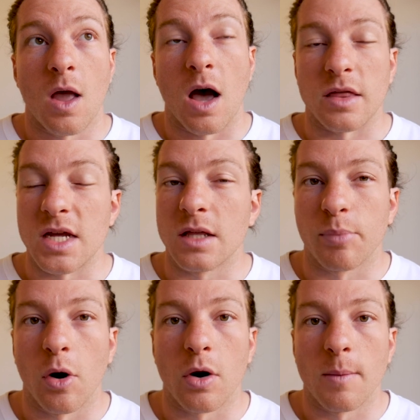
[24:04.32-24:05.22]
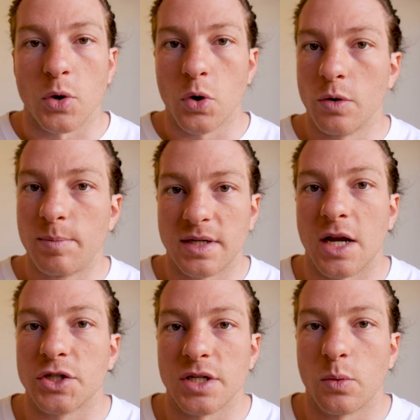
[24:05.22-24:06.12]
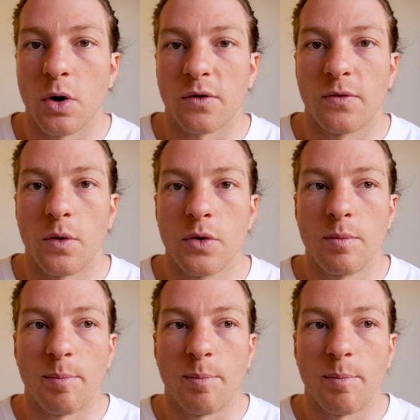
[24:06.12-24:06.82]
I think the program could potentially work for you,